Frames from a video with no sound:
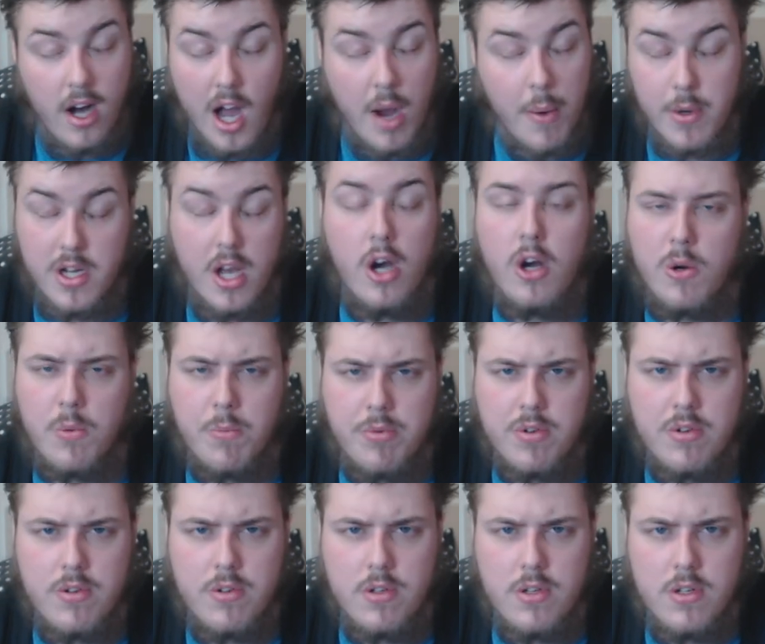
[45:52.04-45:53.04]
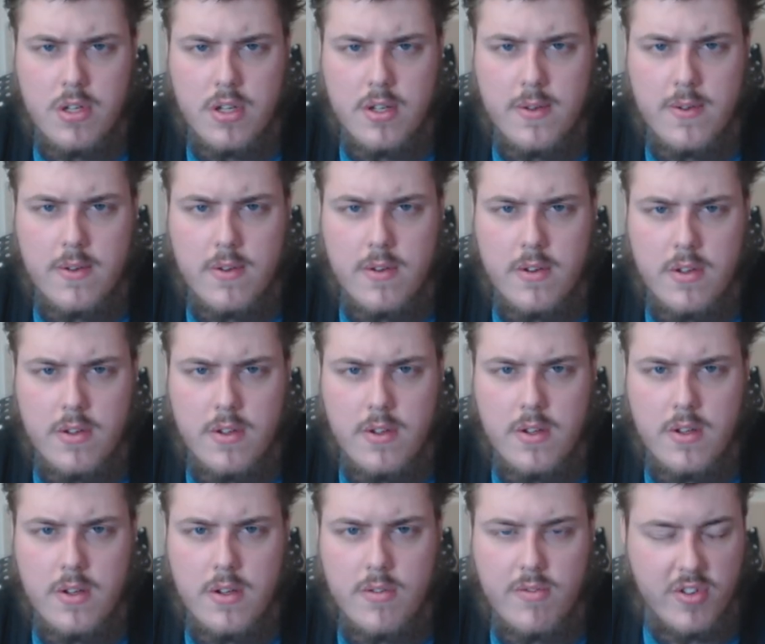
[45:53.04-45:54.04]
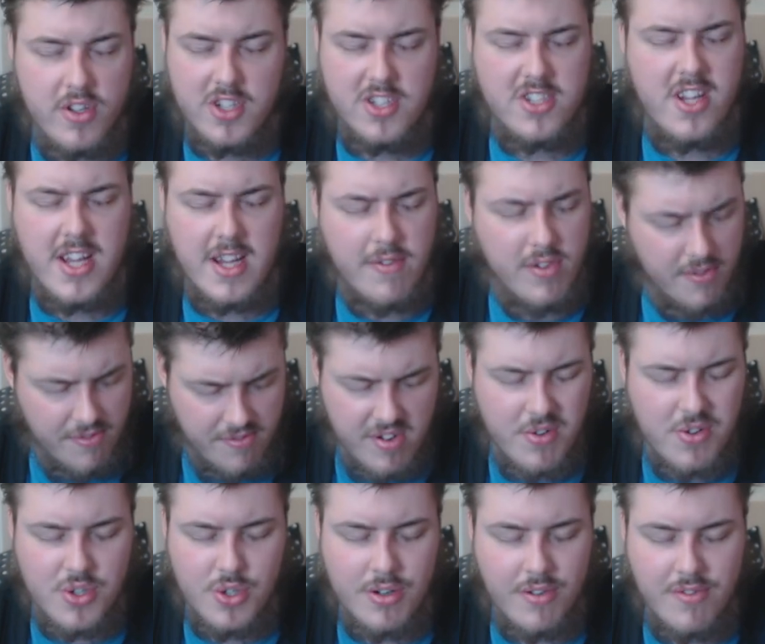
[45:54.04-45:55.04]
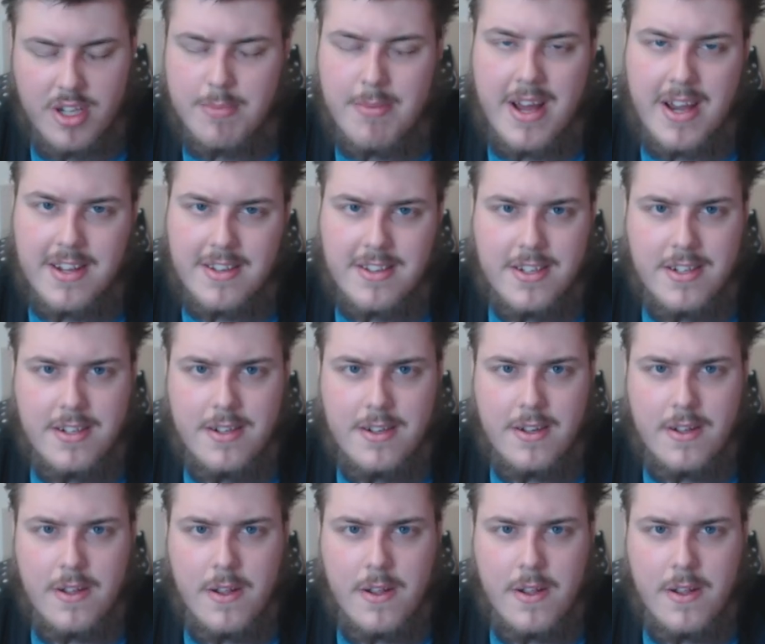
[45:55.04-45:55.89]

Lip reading: I would hope, for the sake of the future of humanity.